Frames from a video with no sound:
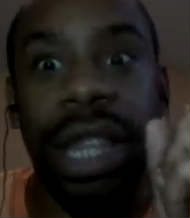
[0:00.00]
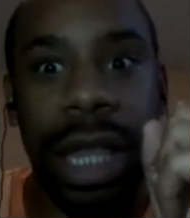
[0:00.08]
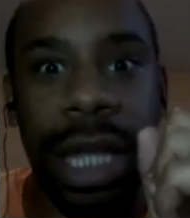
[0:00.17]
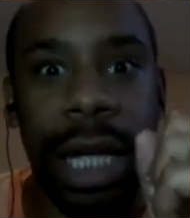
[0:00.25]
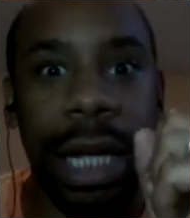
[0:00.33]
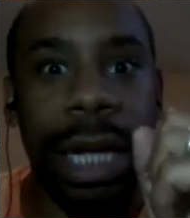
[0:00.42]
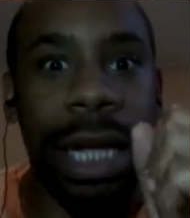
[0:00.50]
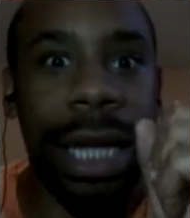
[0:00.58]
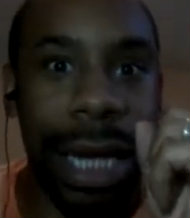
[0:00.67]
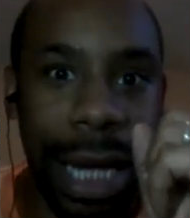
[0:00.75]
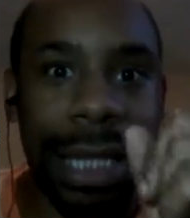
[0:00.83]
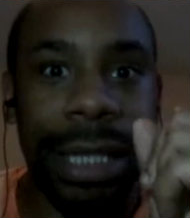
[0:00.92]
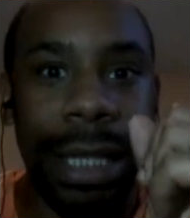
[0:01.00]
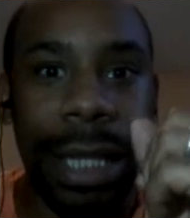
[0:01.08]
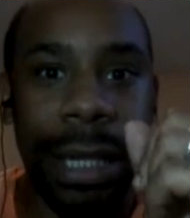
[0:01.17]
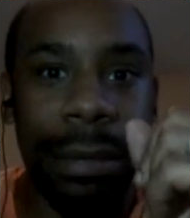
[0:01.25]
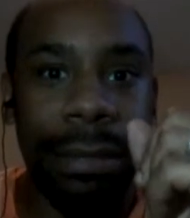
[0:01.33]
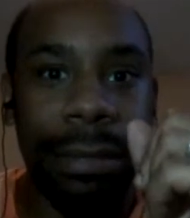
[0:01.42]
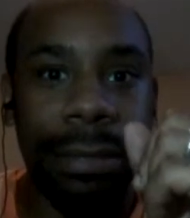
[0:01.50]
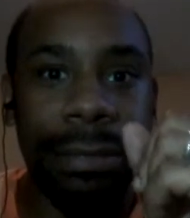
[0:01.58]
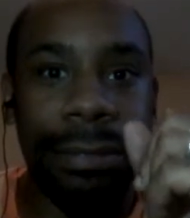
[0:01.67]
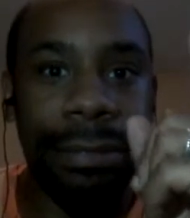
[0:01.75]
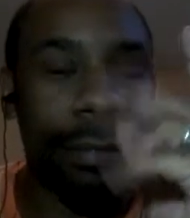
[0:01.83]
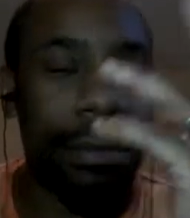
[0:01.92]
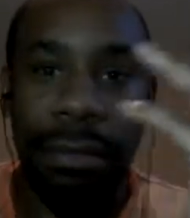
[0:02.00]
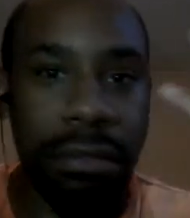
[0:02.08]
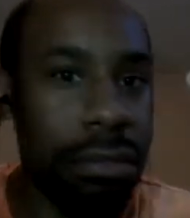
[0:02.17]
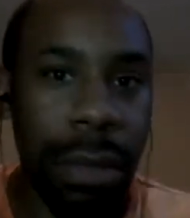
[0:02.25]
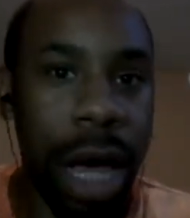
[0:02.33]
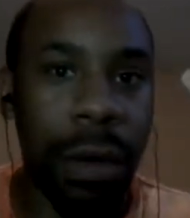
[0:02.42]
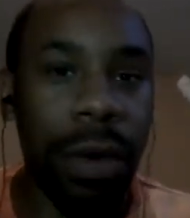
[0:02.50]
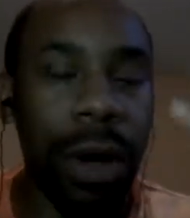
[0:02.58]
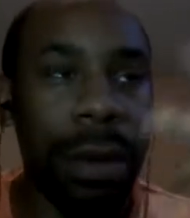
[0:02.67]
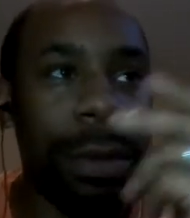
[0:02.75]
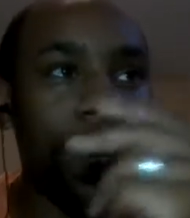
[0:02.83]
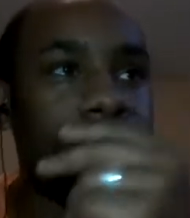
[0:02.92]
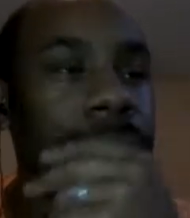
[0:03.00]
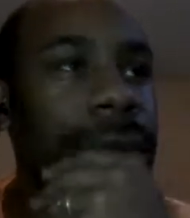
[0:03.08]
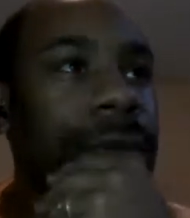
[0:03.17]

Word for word: thing and that's it. I don't know that person.